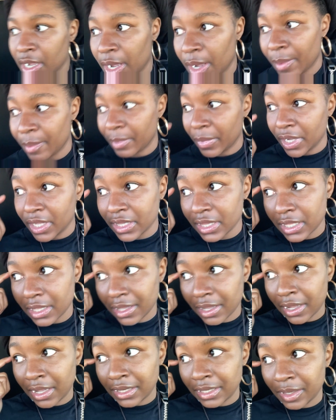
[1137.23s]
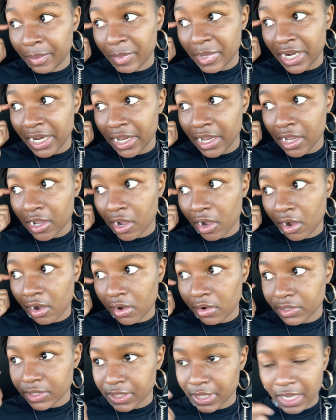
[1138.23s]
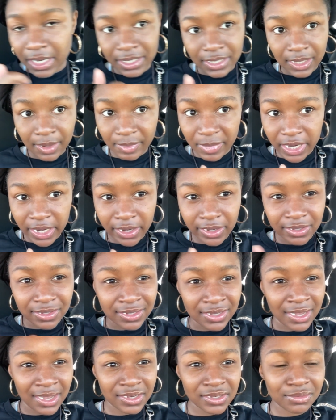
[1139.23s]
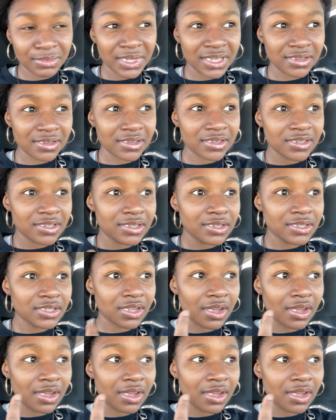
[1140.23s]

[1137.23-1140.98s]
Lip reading: a month, unlimited calls, unlimited text messages,